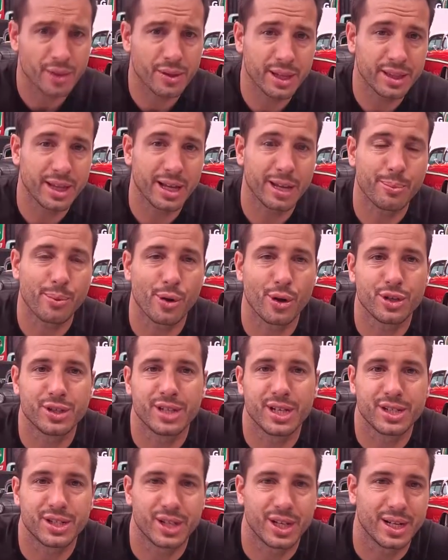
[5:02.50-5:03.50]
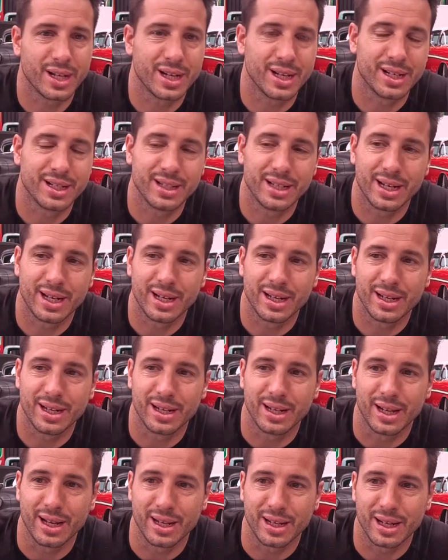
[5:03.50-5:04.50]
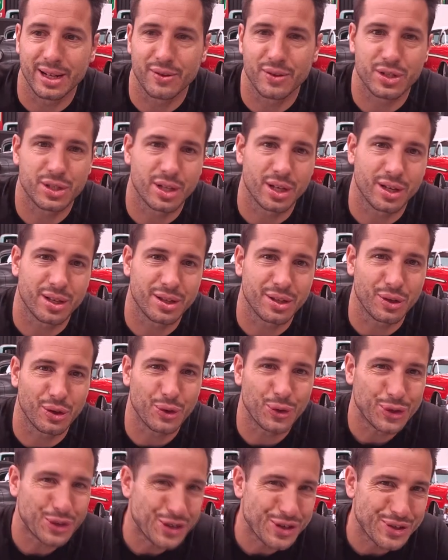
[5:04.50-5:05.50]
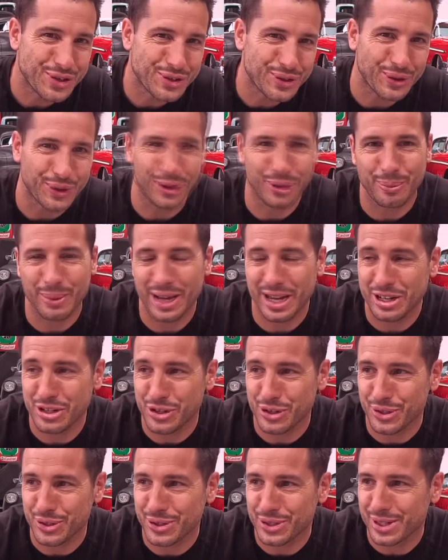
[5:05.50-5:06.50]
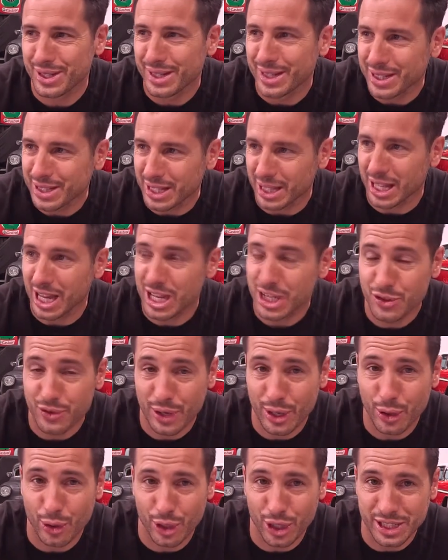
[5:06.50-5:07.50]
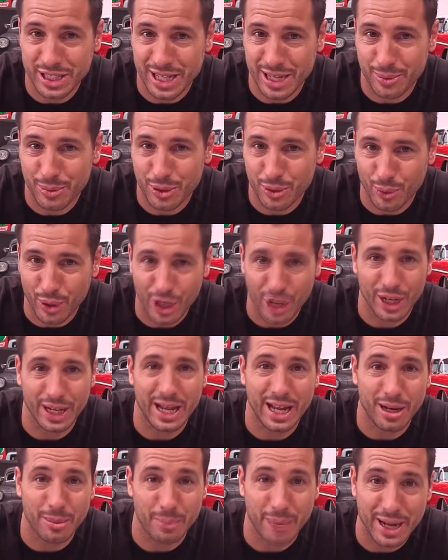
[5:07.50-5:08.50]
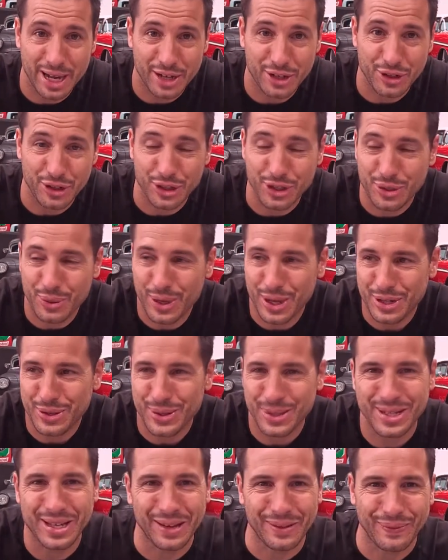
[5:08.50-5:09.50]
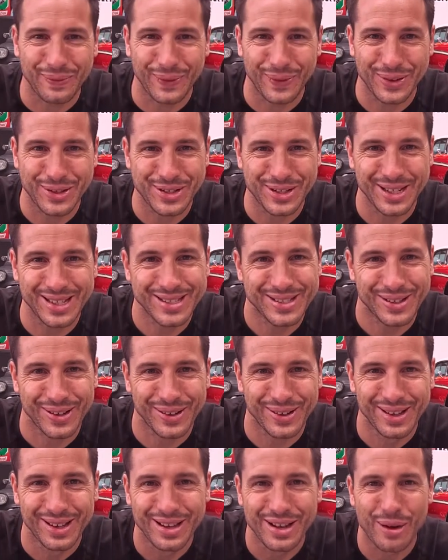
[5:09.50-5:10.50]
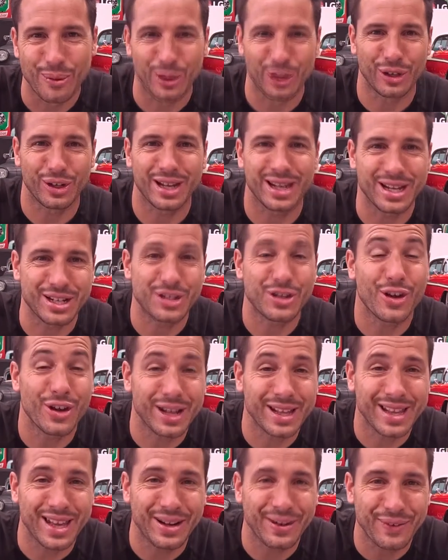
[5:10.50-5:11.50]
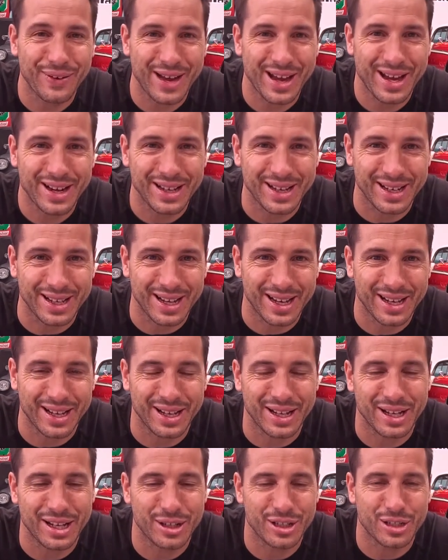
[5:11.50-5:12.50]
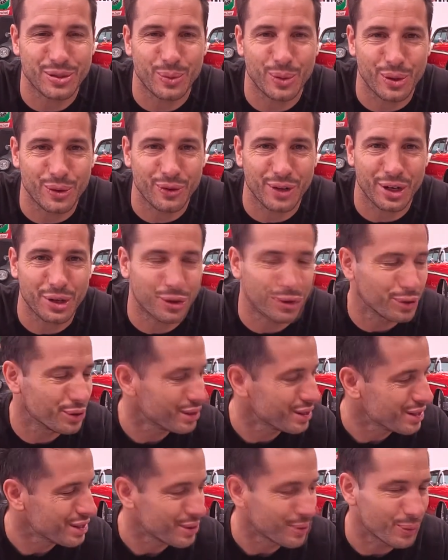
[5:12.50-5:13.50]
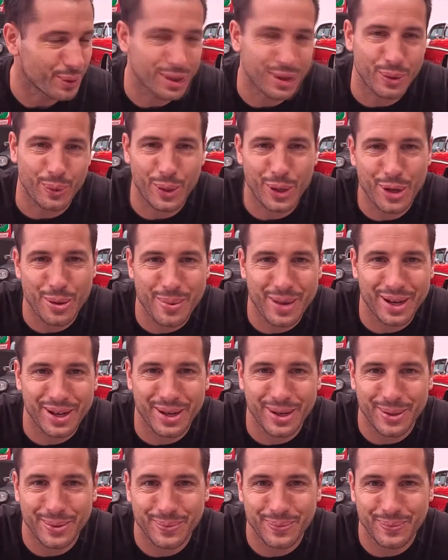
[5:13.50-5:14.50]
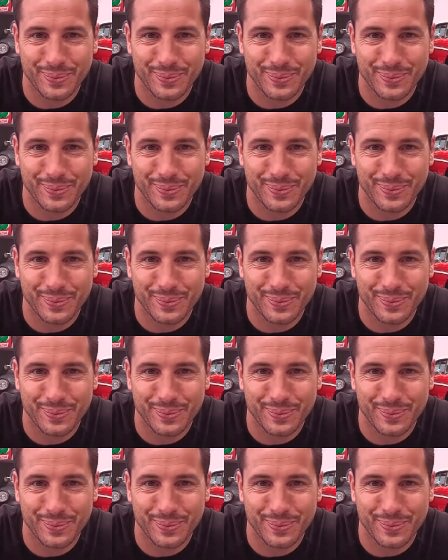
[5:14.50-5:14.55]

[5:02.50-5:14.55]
Then they process it and give us the good news or the bad news. The last record attempt, we only had bad news, which was unfortunate. So we're looking at turning that around and getting a Guinness World Record with the Widowmaker.